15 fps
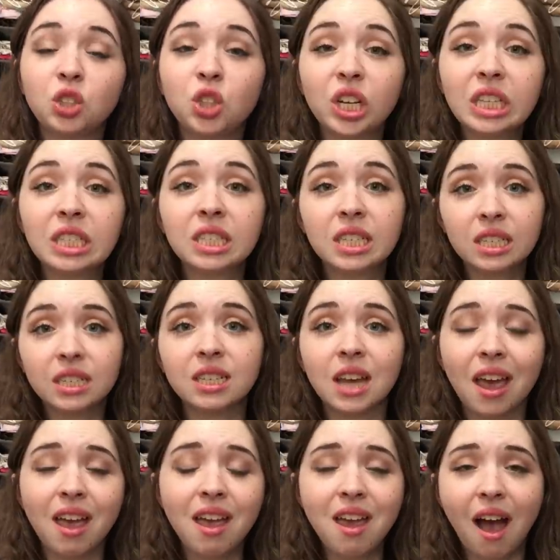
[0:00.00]
Just
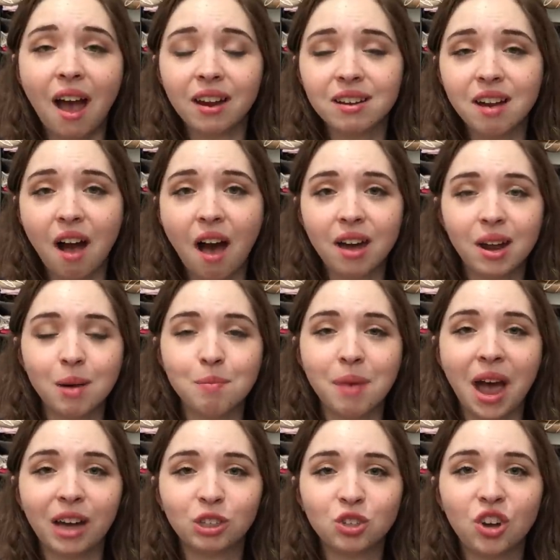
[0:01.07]
today, I got a
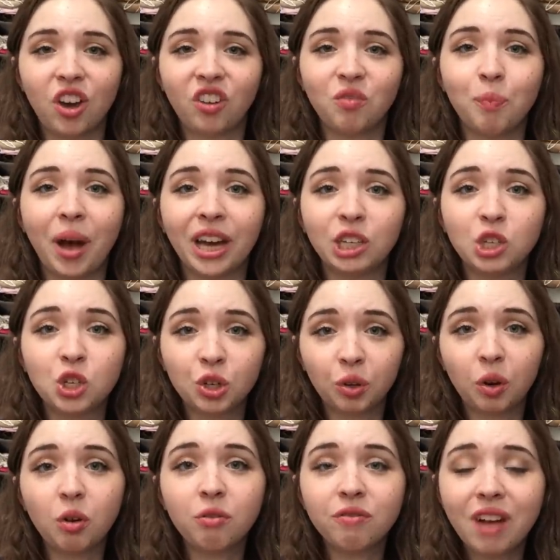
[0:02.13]
batch of my
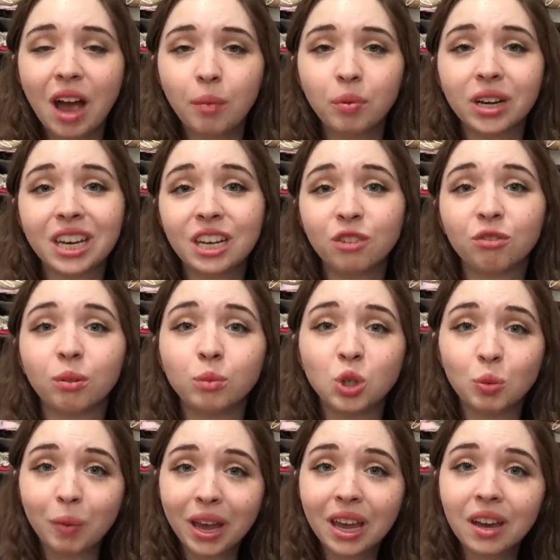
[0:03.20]
churro fabric in from
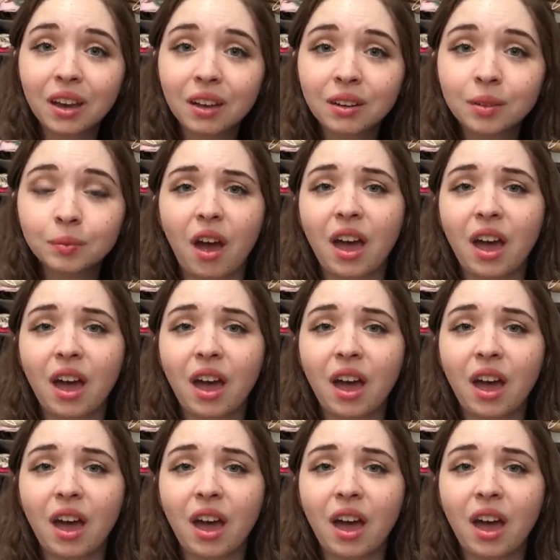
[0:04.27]
Japan.